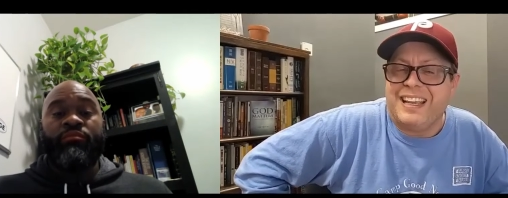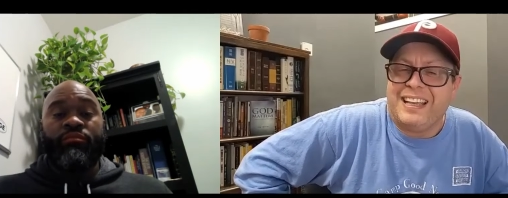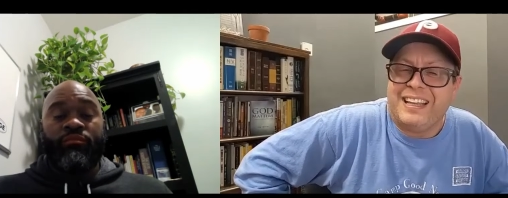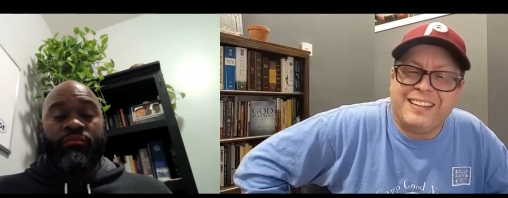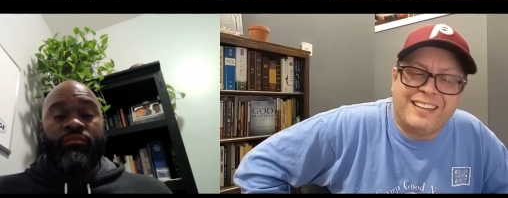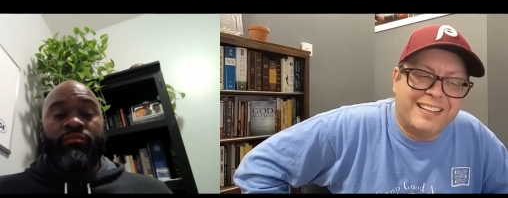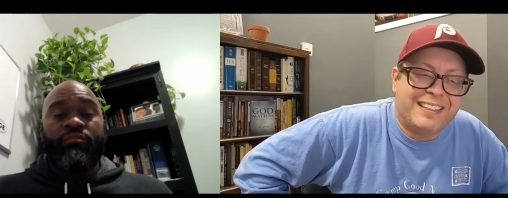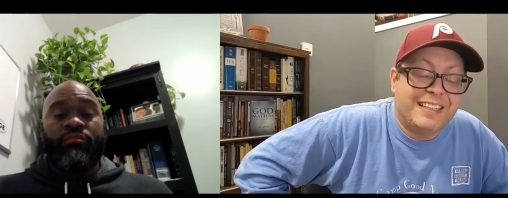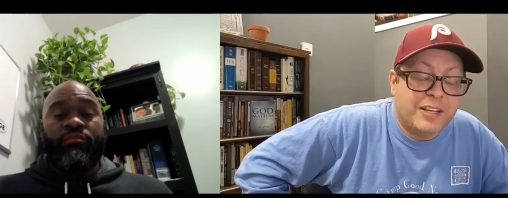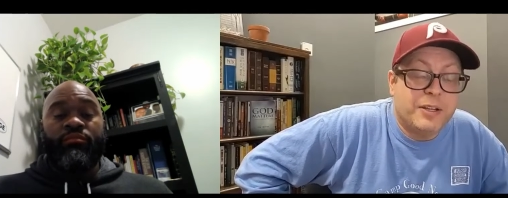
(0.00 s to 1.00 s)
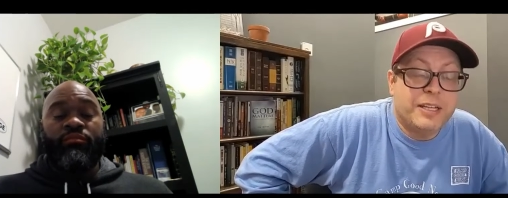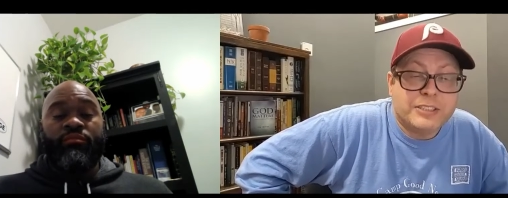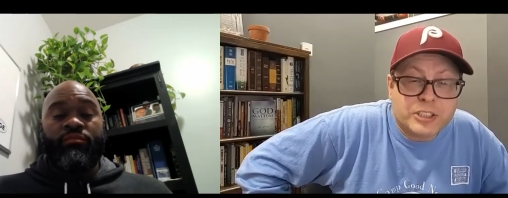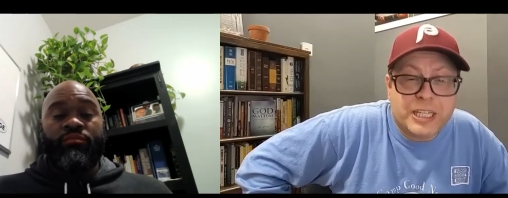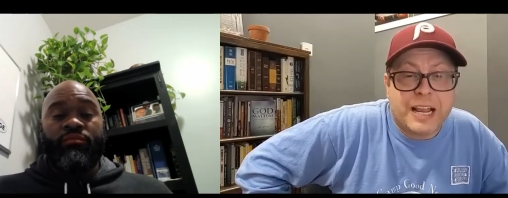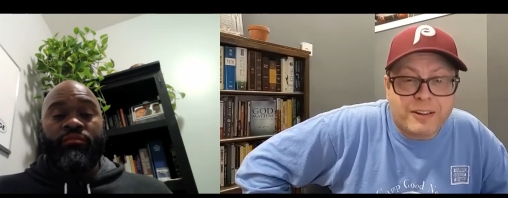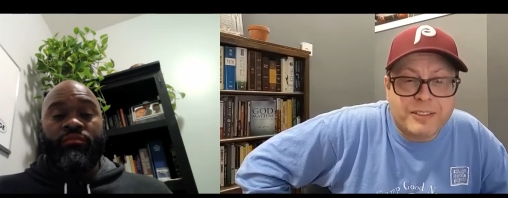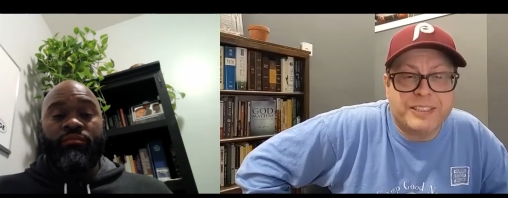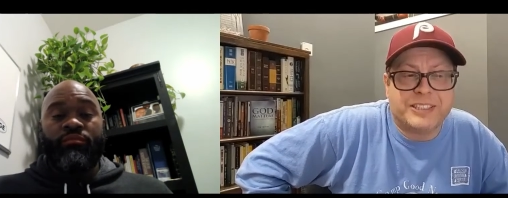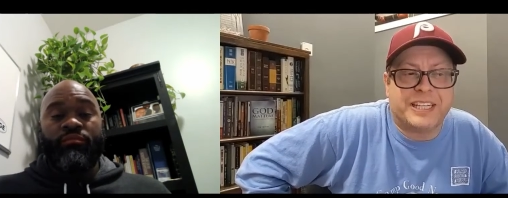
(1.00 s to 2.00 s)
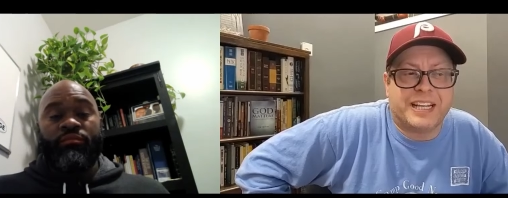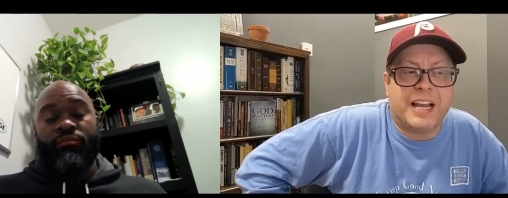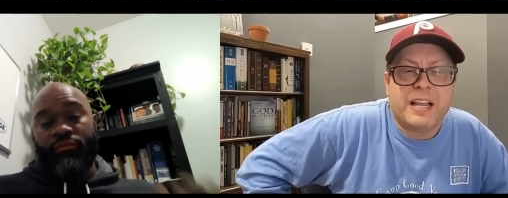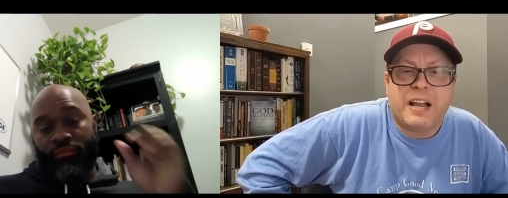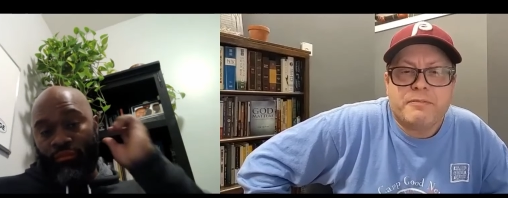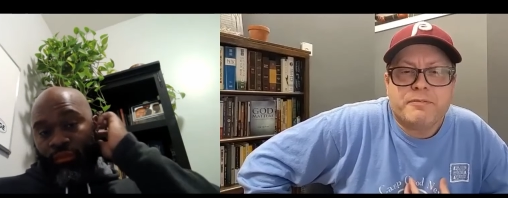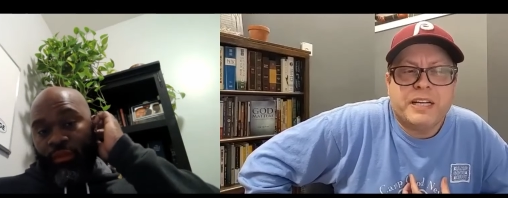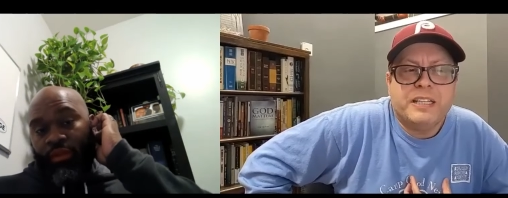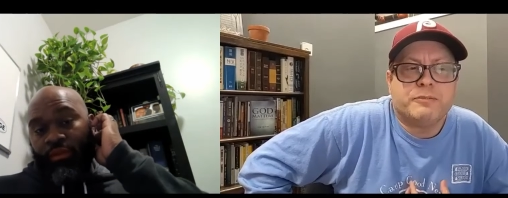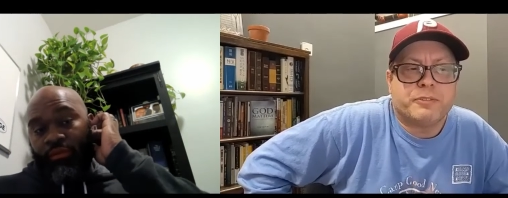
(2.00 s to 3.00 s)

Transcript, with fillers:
Speaker 1: And, you know, it's challenging. I find it